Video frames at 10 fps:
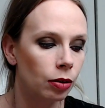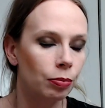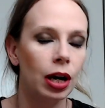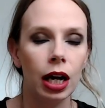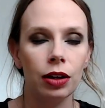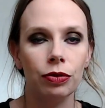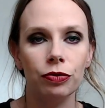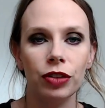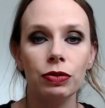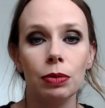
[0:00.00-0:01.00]
my
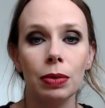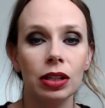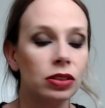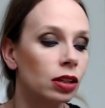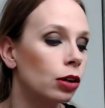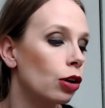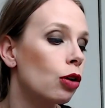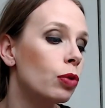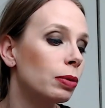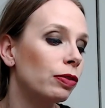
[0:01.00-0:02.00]
favorite mascara,
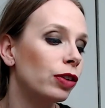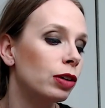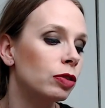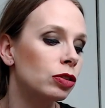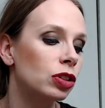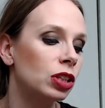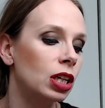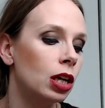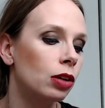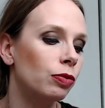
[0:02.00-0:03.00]
or one of my favorites,
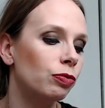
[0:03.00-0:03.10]
the